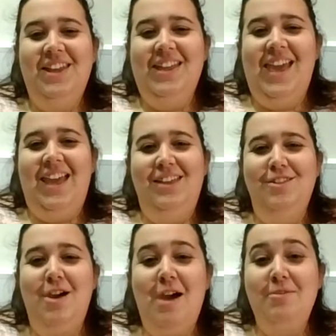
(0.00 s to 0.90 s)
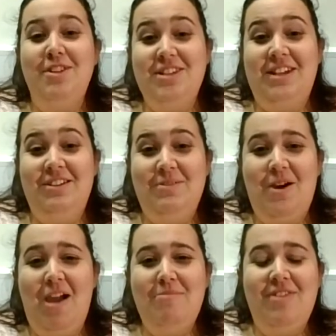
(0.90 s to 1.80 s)
Okay, so I was going to tell you what
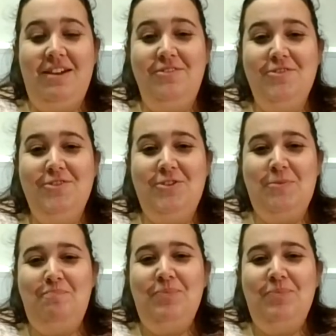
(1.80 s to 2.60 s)
I'm thankful for,